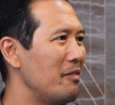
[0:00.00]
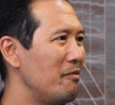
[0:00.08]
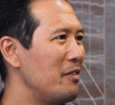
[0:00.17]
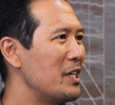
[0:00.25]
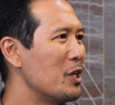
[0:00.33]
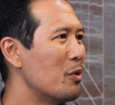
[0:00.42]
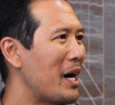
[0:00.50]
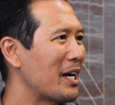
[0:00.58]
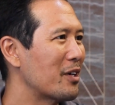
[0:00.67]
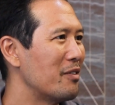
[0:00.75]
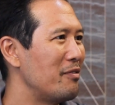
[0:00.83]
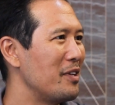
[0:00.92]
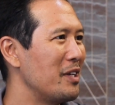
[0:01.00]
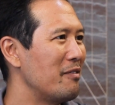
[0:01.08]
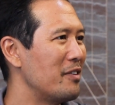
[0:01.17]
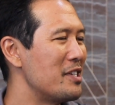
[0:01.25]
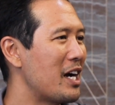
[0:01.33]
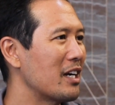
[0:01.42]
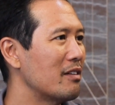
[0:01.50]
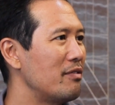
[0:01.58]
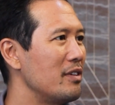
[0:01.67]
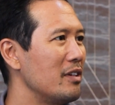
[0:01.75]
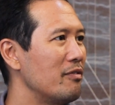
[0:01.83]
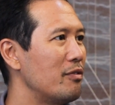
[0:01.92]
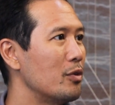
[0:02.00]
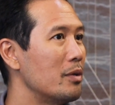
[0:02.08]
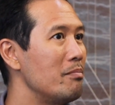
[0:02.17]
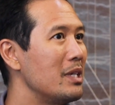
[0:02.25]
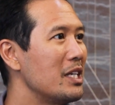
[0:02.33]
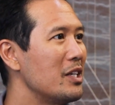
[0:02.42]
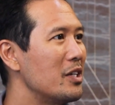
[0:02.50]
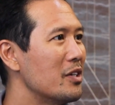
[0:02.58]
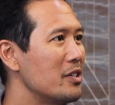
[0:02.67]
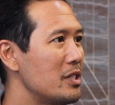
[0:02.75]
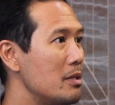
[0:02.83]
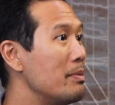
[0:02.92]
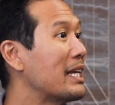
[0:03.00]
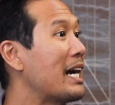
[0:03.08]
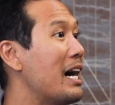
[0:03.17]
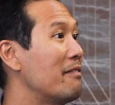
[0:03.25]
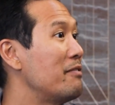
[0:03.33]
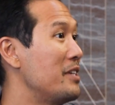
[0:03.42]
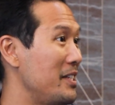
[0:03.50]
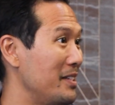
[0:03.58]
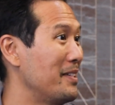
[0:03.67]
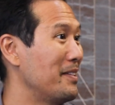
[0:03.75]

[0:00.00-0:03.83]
videography, photography for many years to be confident,